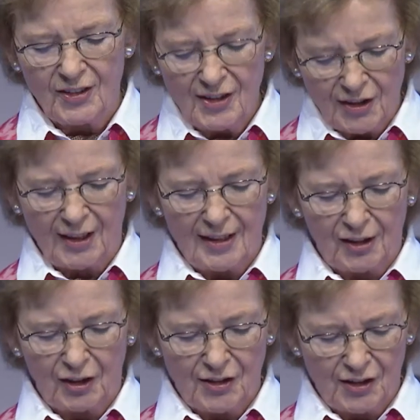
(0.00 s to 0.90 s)

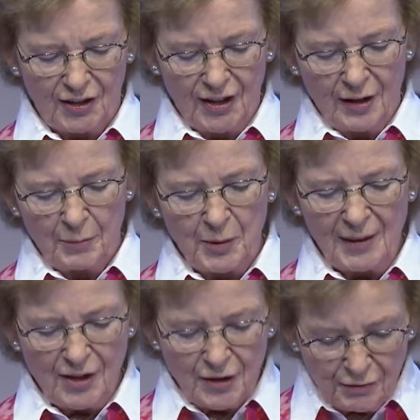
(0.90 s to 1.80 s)
interconnections
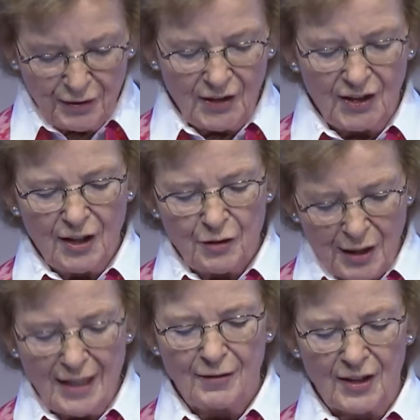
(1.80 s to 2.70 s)
between the different
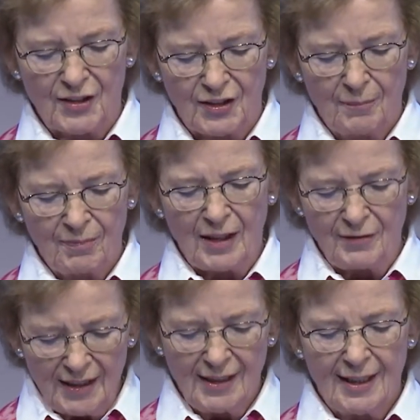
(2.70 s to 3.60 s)
drivers of
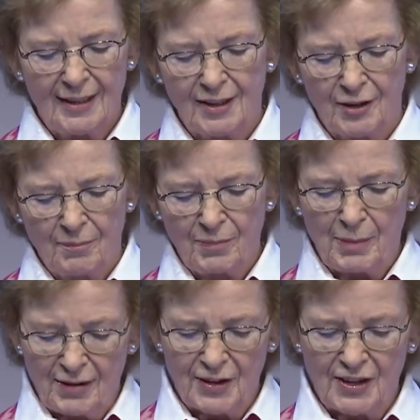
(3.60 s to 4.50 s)
ill health,
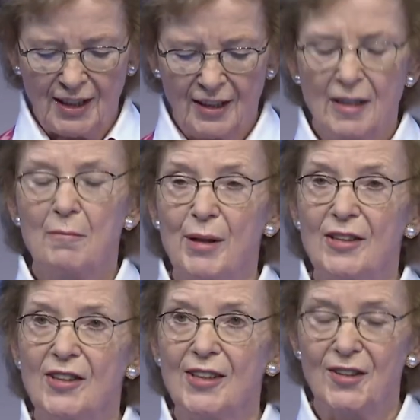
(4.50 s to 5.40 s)
poverty,
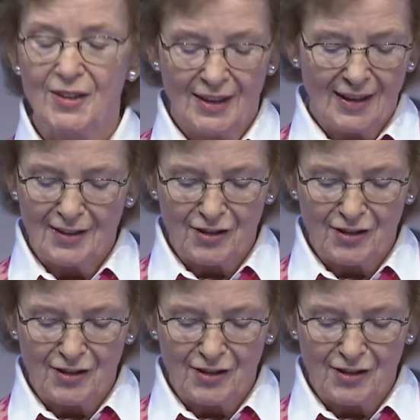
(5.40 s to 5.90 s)
prejudice, and